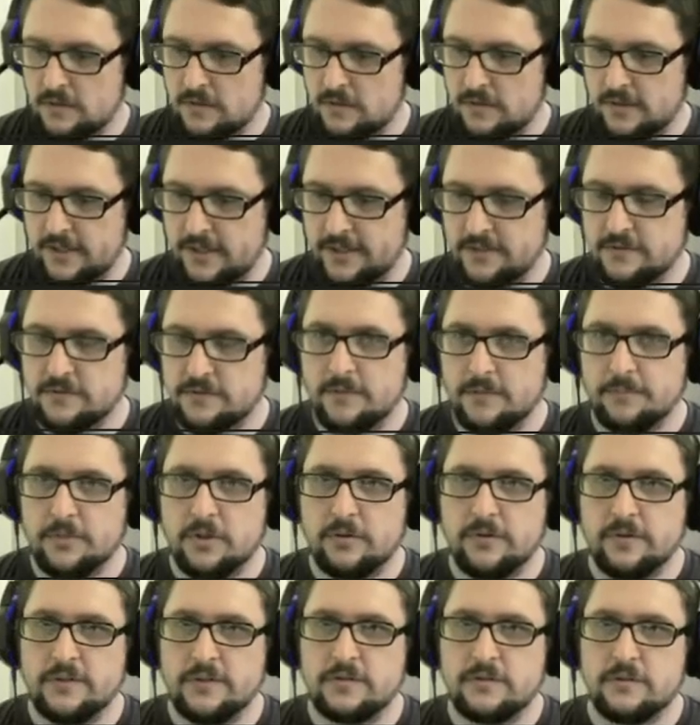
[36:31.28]
Alright, so I'm
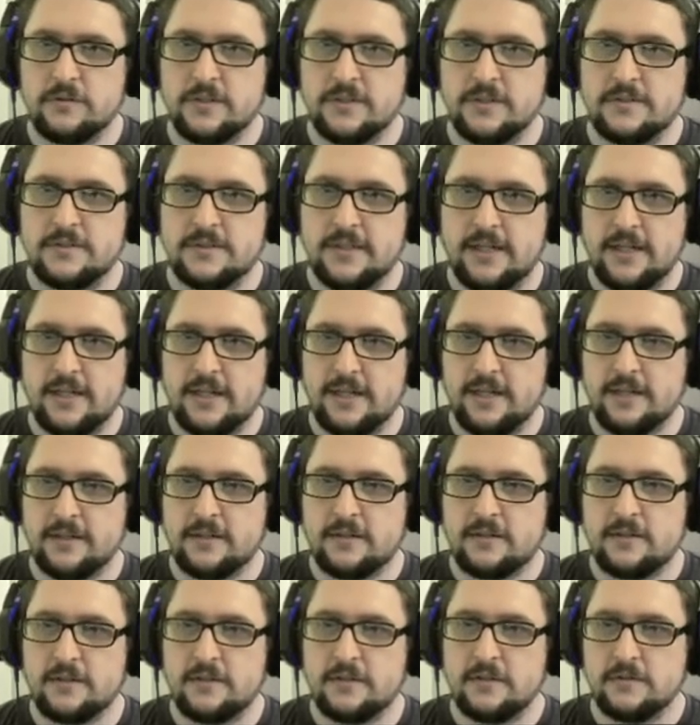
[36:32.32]
going to
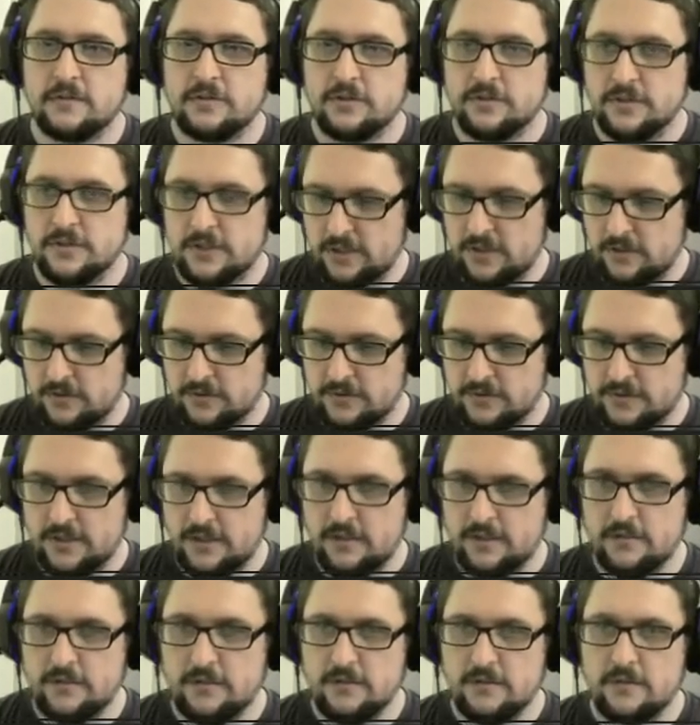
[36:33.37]
attack Don
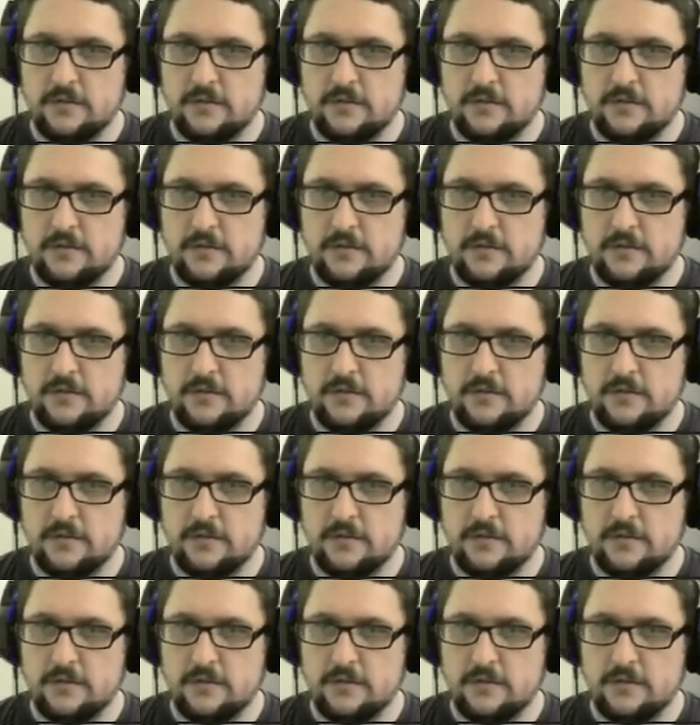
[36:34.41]
Quixote.